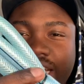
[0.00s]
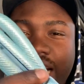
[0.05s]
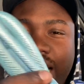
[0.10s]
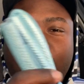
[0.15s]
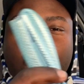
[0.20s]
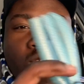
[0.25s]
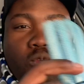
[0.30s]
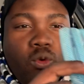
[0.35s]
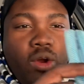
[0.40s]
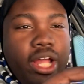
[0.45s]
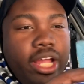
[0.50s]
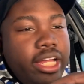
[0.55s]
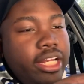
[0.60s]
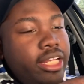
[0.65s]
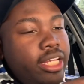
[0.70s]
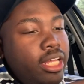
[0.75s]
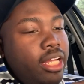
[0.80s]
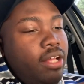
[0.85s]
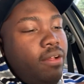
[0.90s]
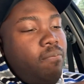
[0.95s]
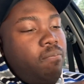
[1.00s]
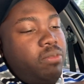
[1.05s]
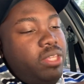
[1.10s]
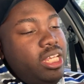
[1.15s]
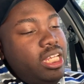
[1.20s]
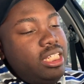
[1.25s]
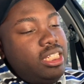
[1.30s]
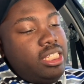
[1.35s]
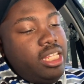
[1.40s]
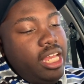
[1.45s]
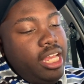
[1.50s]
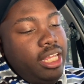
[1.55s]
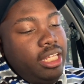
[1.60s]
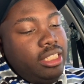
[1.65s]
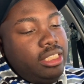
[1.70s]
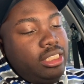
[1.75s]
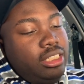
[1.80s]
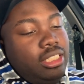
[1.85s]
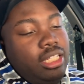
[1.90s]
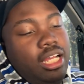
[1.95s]
that I read, these
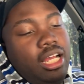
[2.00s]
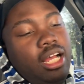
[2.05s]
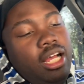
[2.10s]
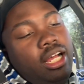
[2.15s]
things